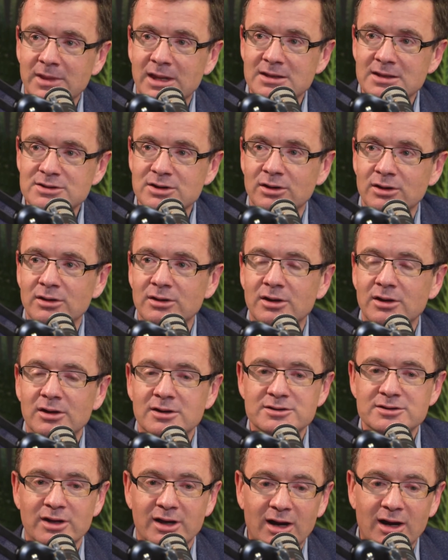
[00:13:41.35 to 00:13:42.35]
So
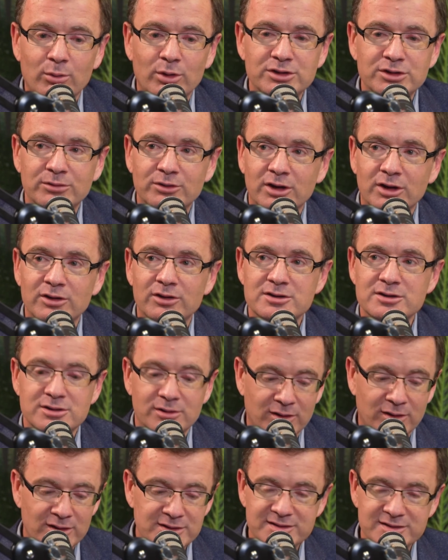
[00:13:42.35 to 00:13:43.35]
now what you've got to do is
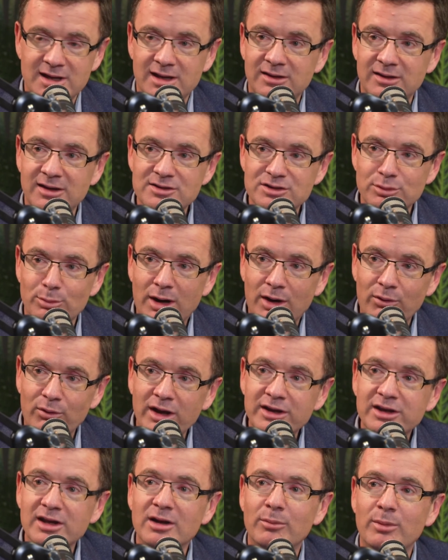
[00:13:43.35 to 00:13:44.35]
you've got to say, these are my
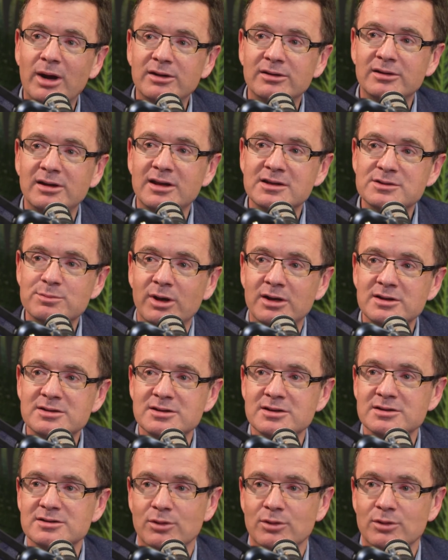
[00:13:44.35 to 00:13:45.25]
regular monthly expenses,